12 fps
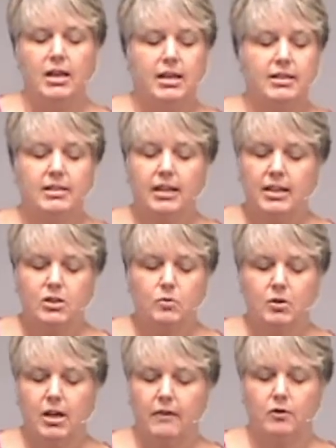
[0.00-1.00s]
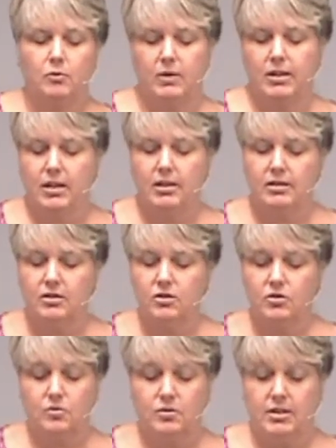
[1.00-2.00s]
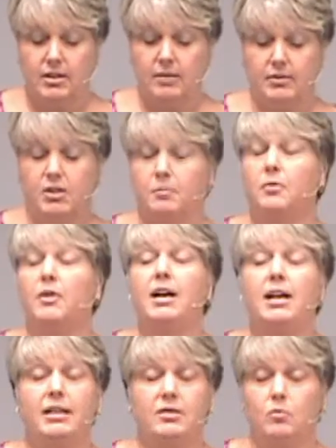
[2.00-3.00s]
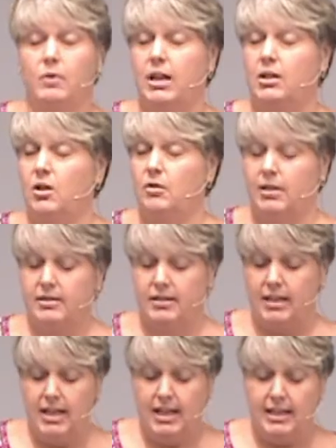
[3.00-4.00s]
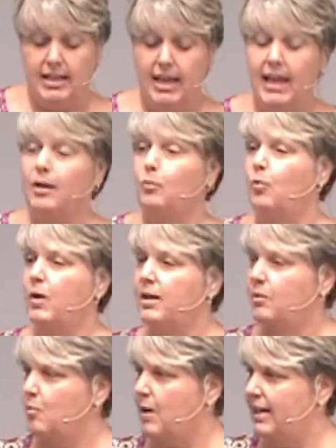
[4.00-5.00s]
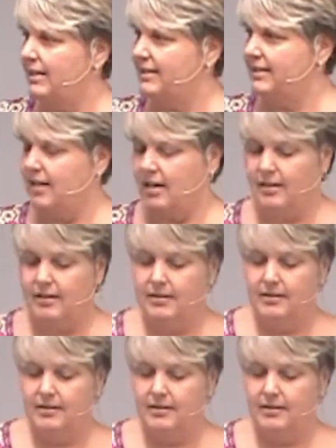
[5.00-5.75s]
His legs were covered with cuts and sores, and I was surprised when I noticed that he had one white sock.